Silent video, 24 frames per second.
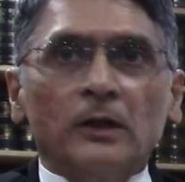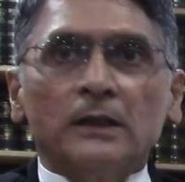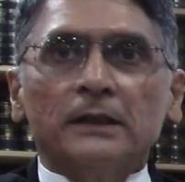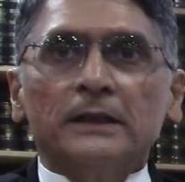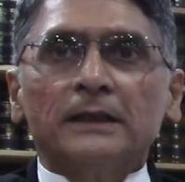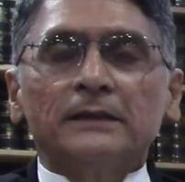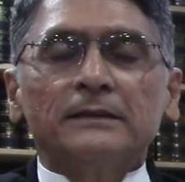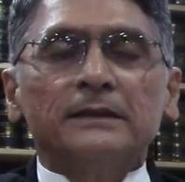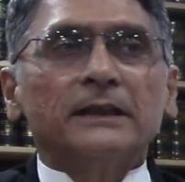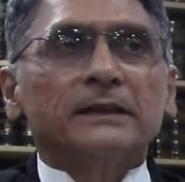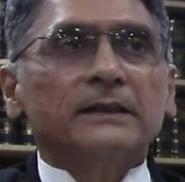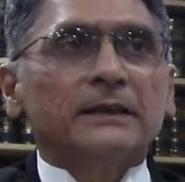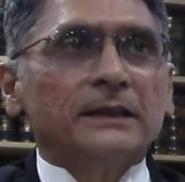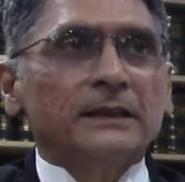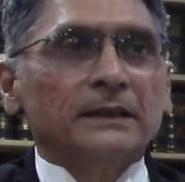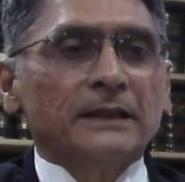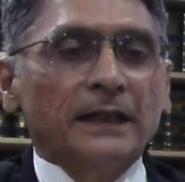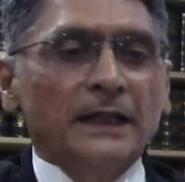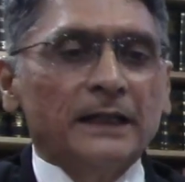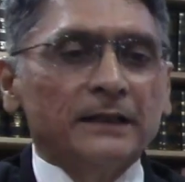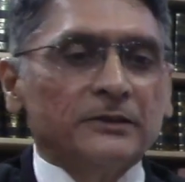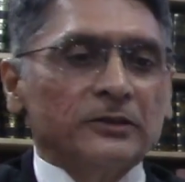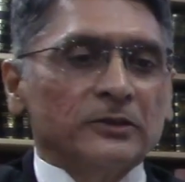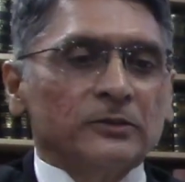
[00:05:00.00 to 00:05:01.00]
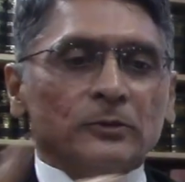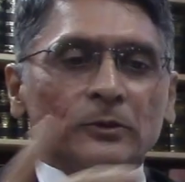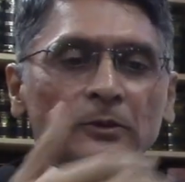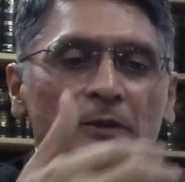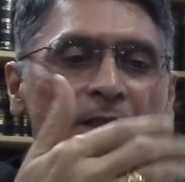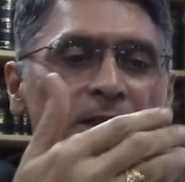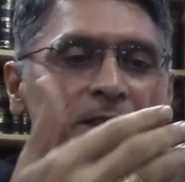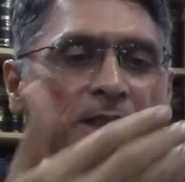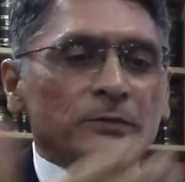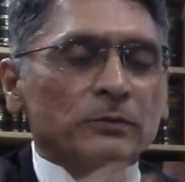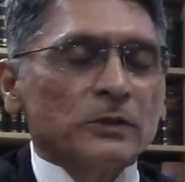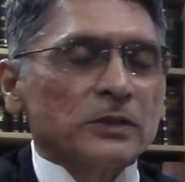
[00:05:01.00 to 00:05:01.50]
that the king had to do,
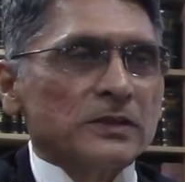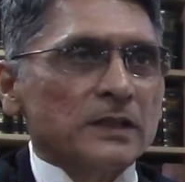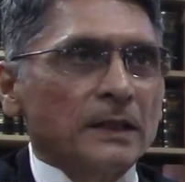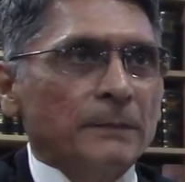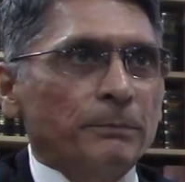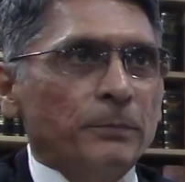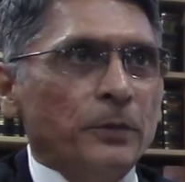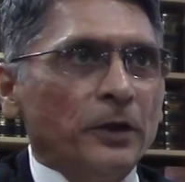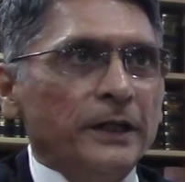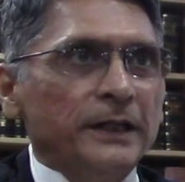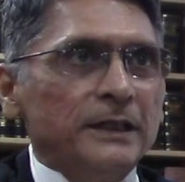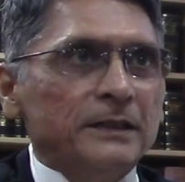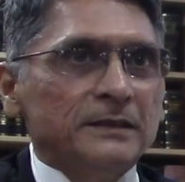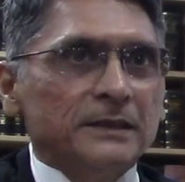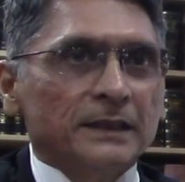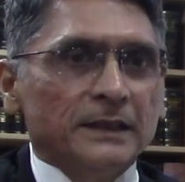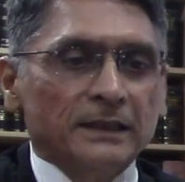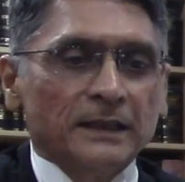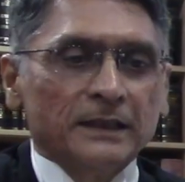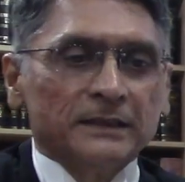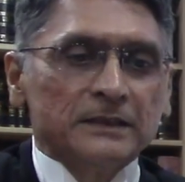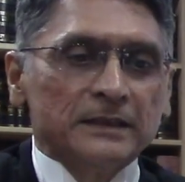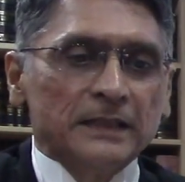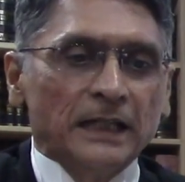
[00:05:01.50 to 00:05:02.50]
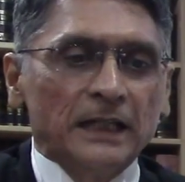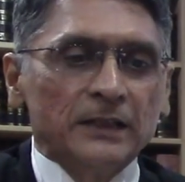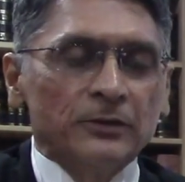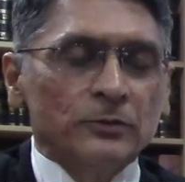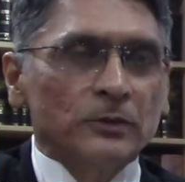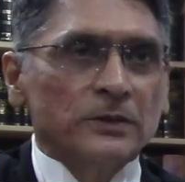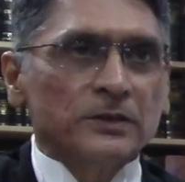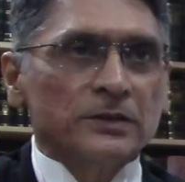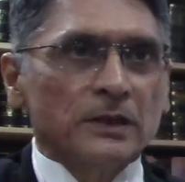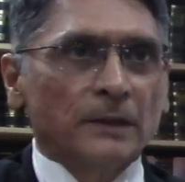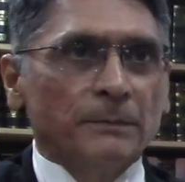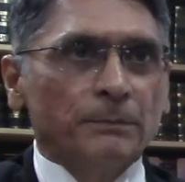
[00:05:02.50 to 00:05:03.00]
he was appointed, a judge
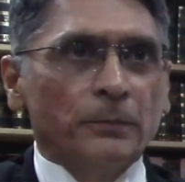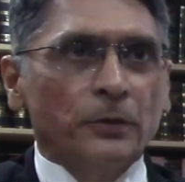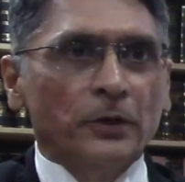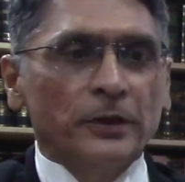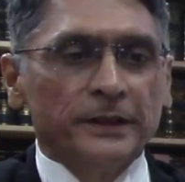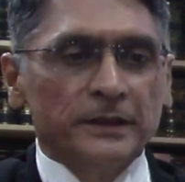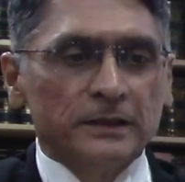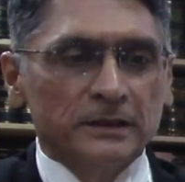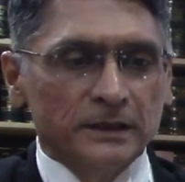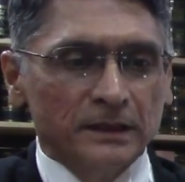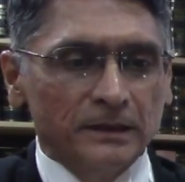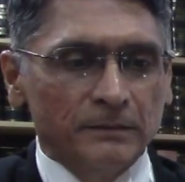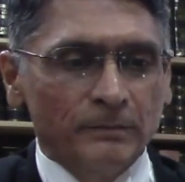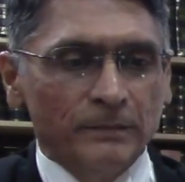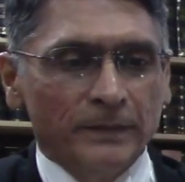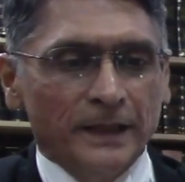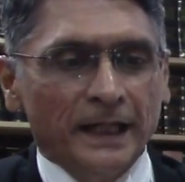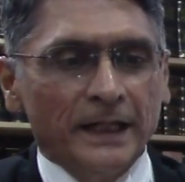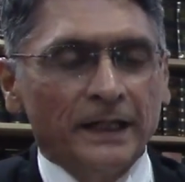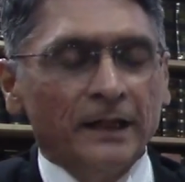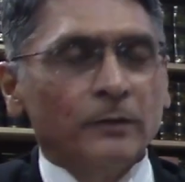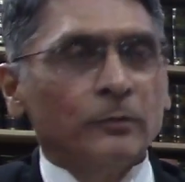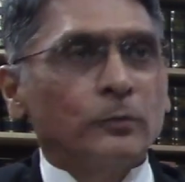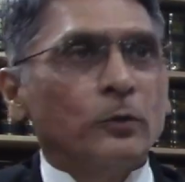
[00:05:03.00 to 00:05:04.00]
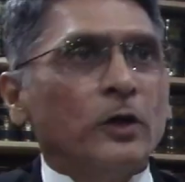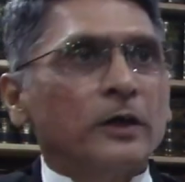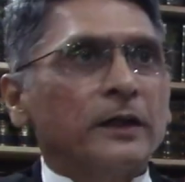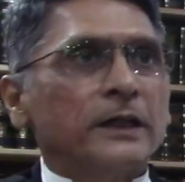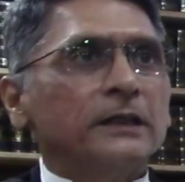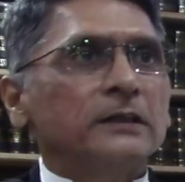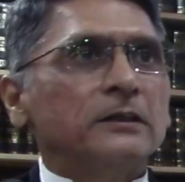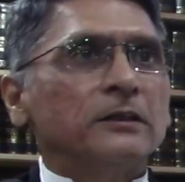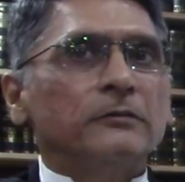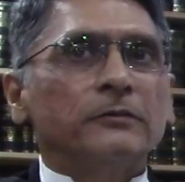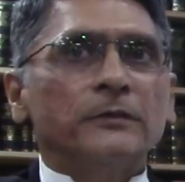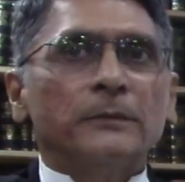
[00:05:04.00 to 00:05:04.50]
was appointed by a
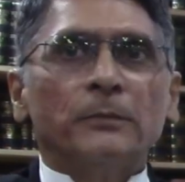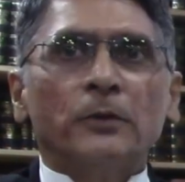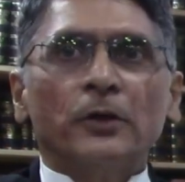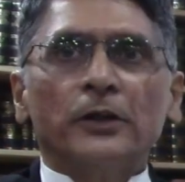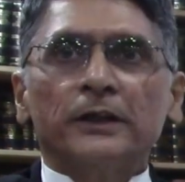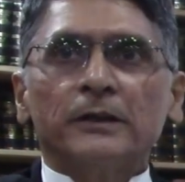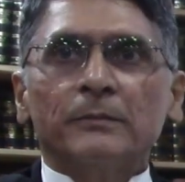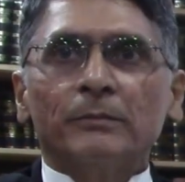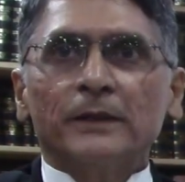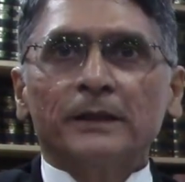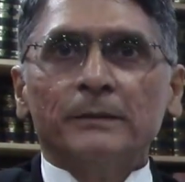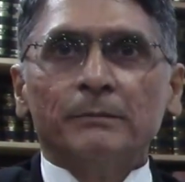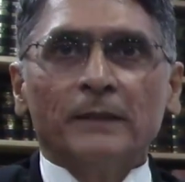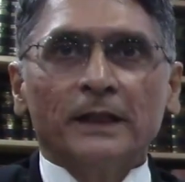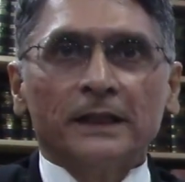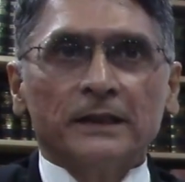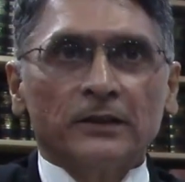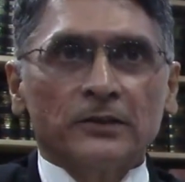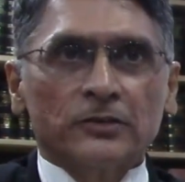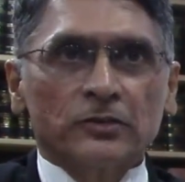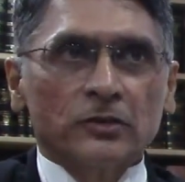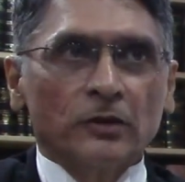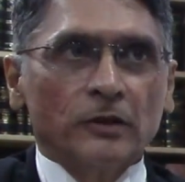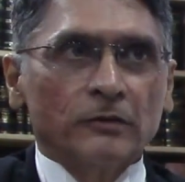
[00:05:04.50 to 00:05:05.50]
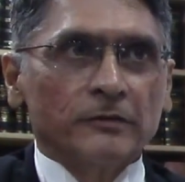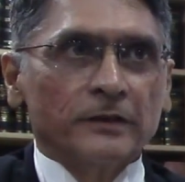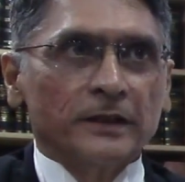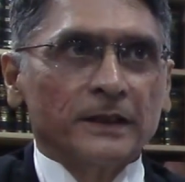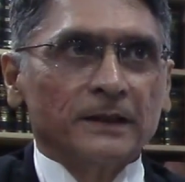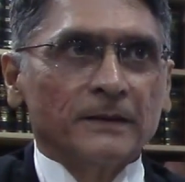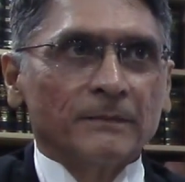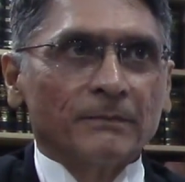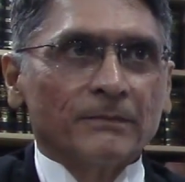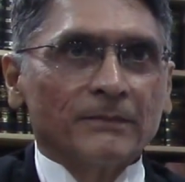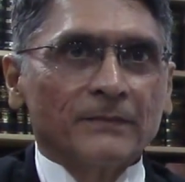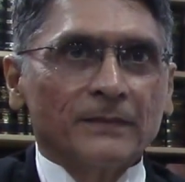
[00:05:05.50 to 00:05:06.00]
warrant of appointment by the
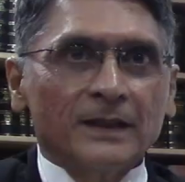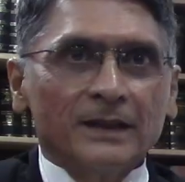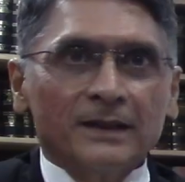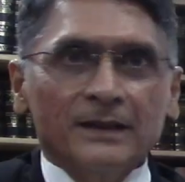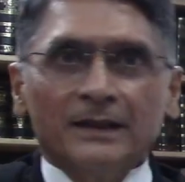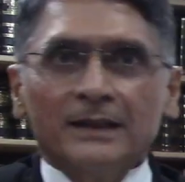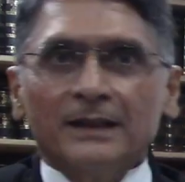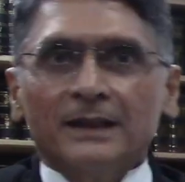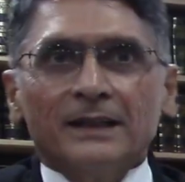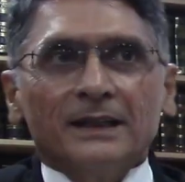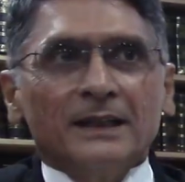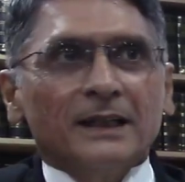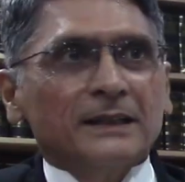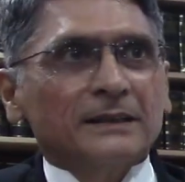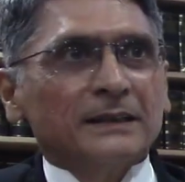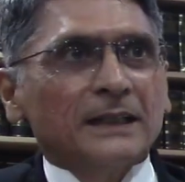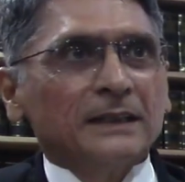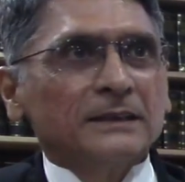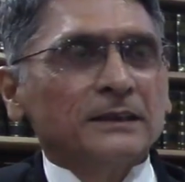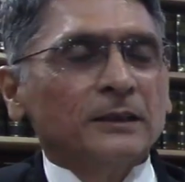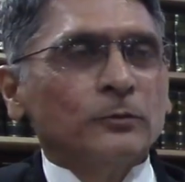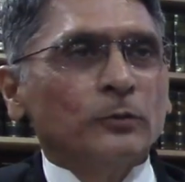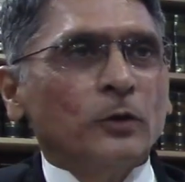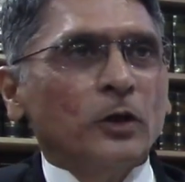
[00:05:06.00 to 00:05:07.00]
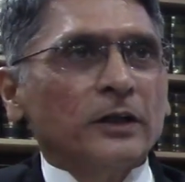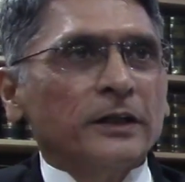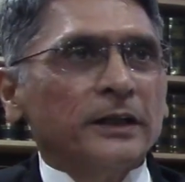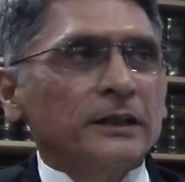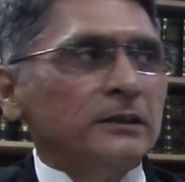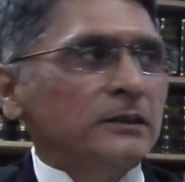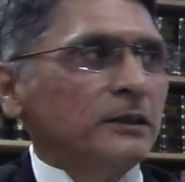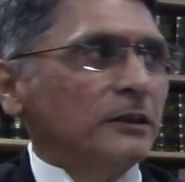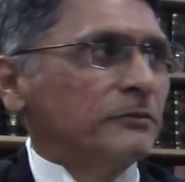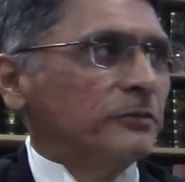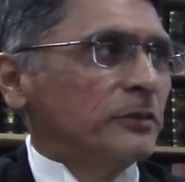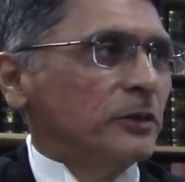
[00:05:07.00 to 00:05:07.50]
sovereign. Another
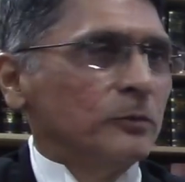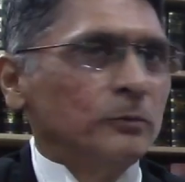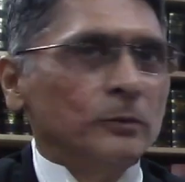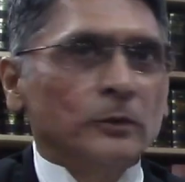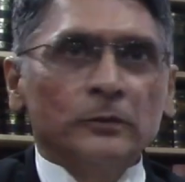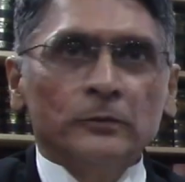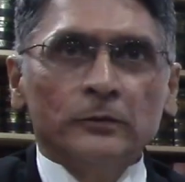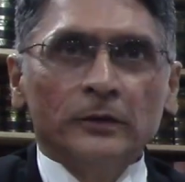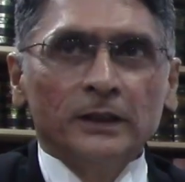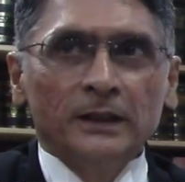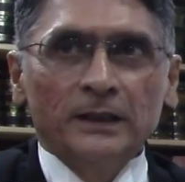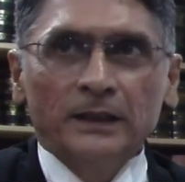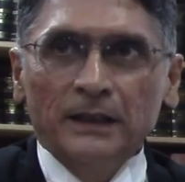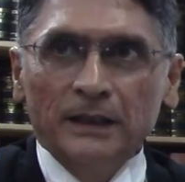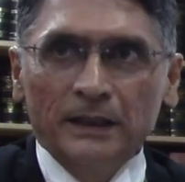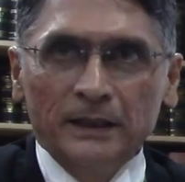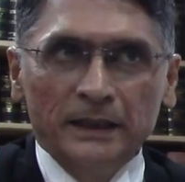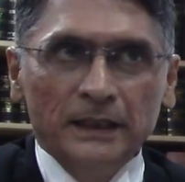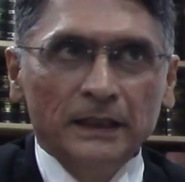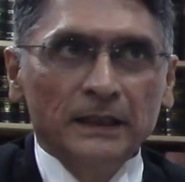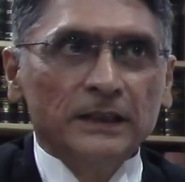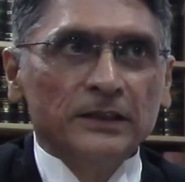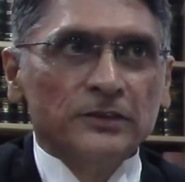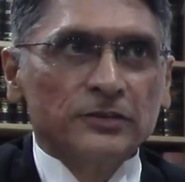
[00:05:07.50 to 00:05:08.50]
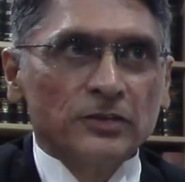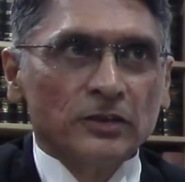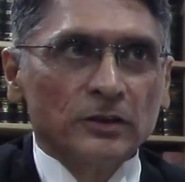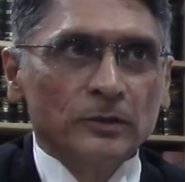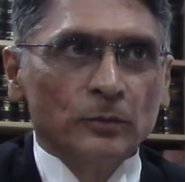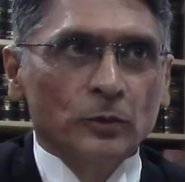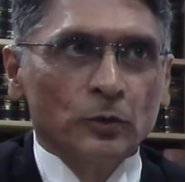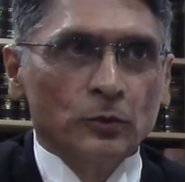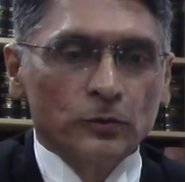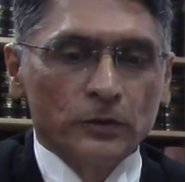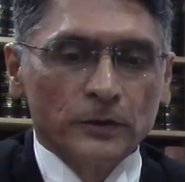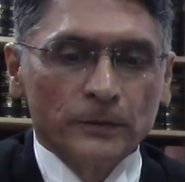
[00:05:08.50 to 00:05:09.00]
warrant of removal, he is
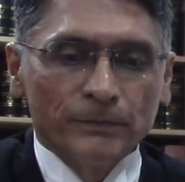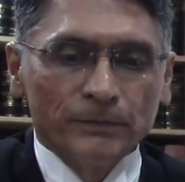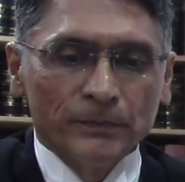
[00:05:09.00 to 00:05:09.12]
removed.